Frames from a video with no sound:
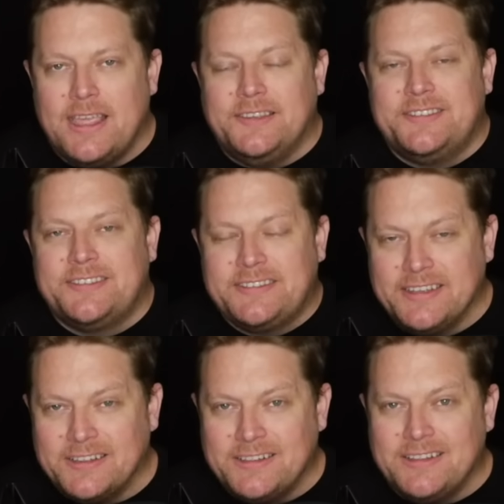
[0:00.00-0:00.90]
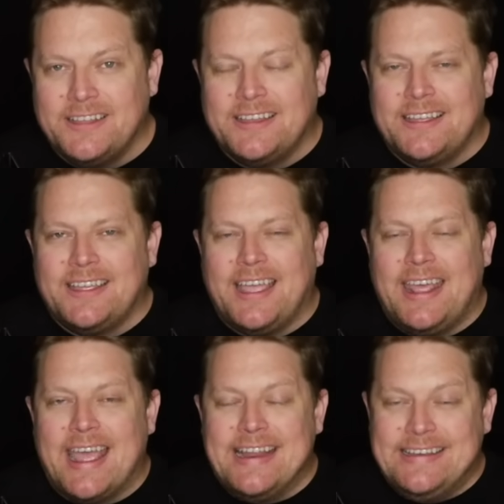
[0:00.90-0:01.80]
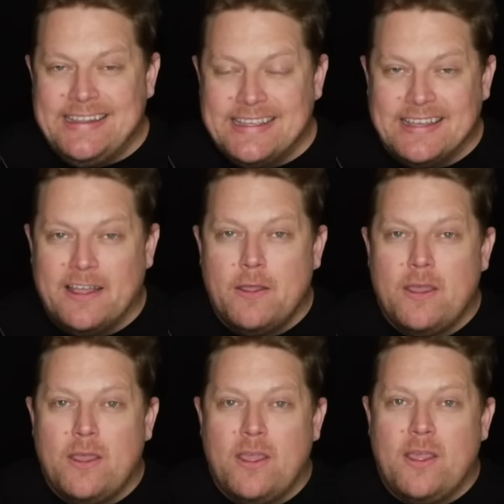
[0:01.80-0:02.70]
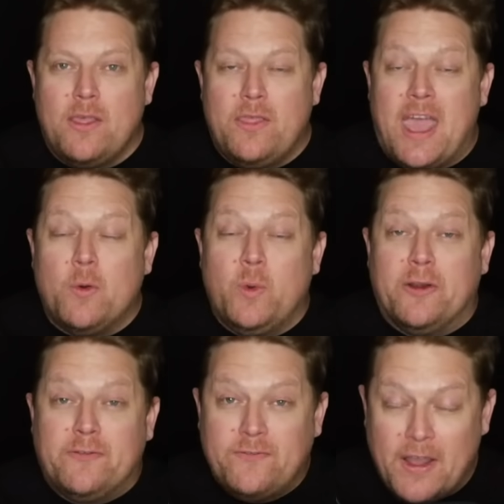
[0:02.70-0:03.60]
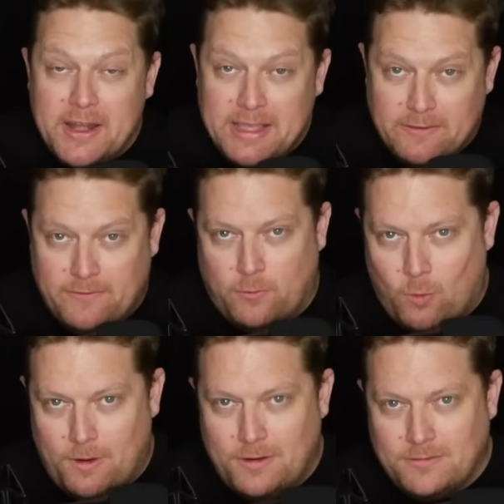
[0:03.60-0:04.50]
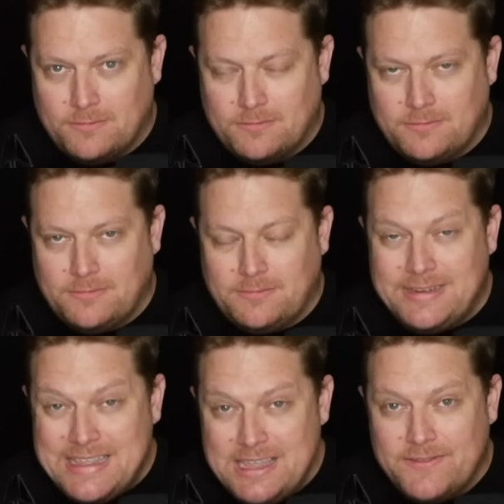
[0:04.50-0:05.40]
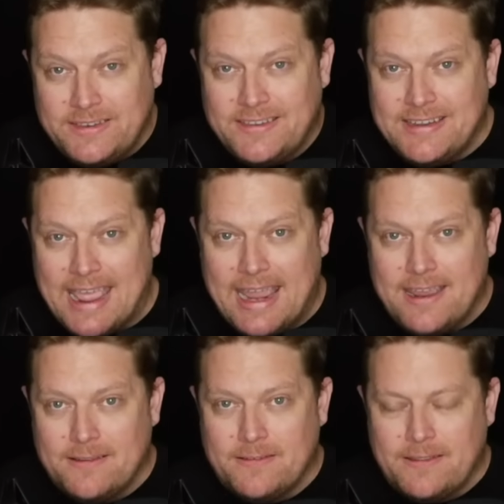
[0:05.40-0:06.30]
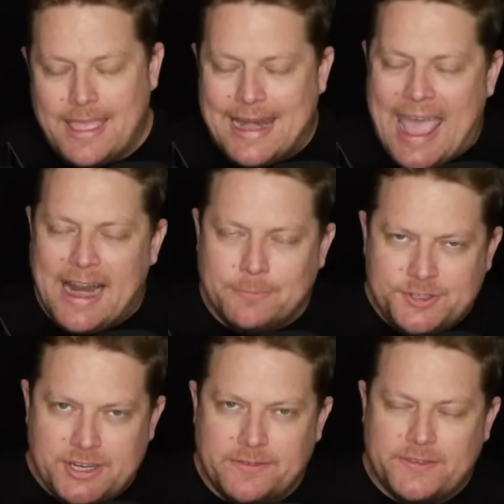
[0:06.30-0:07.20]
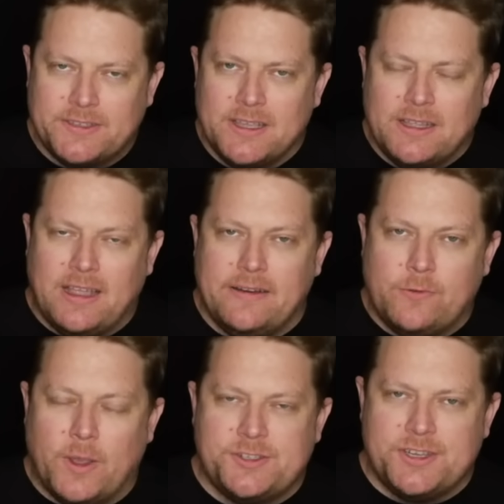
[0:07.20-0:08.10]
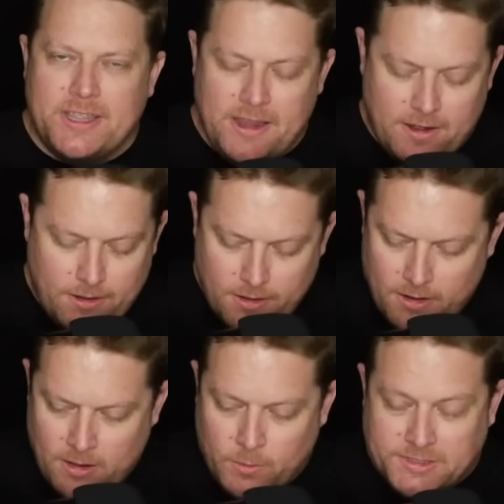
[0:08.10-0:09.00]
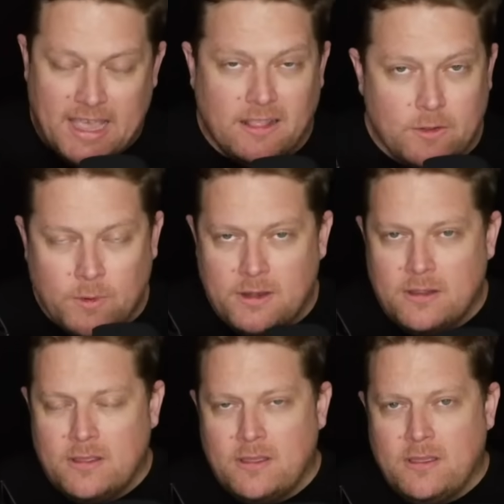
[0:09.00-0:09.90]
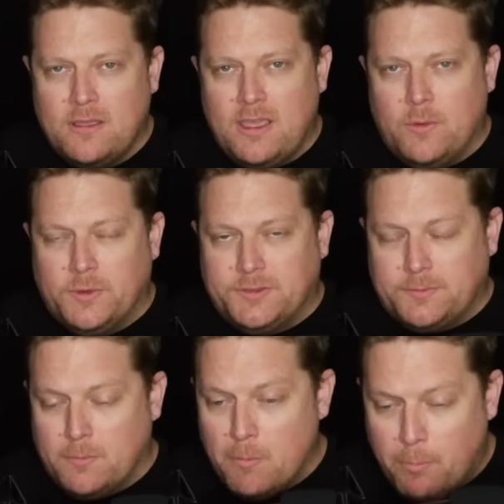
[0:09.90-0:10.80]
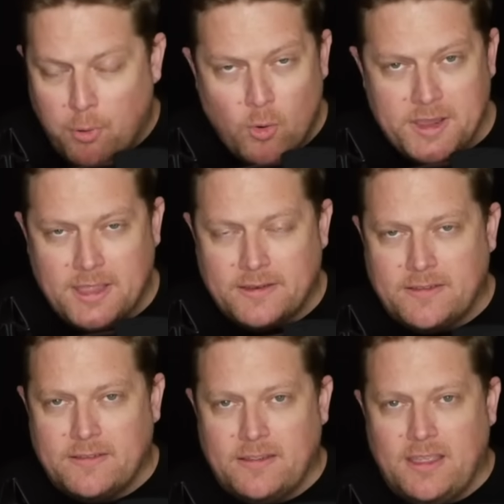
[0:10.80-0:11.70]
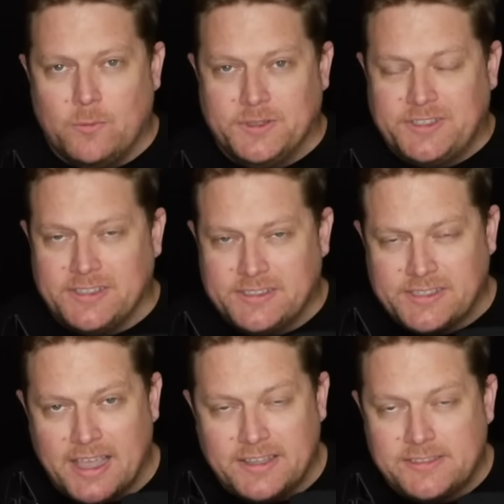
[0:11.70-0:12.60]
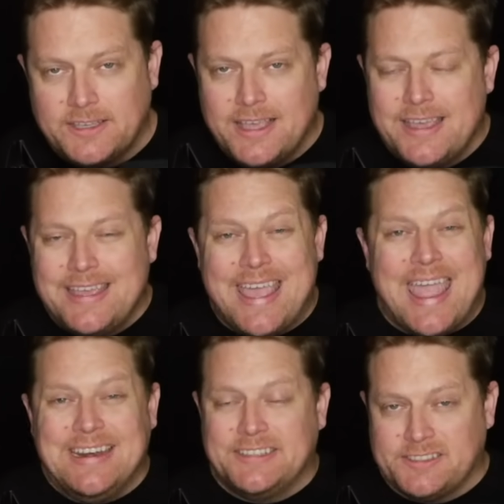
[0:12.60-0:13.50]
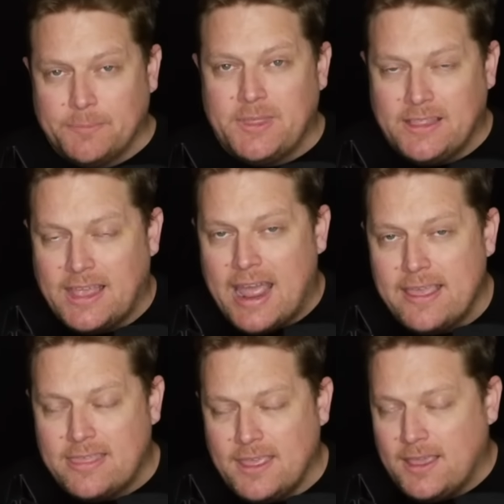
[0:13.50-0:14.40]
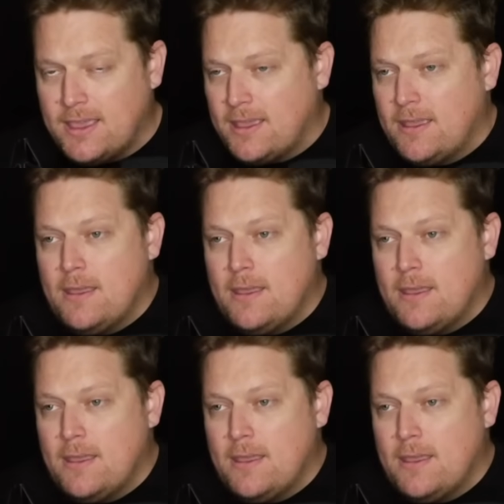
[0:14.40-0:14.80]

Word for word: is still an idea that we're fighting for, even today. And Adam Schiff's line of questioning here was eloquent, it was poignant, it was concise, and it's something that I think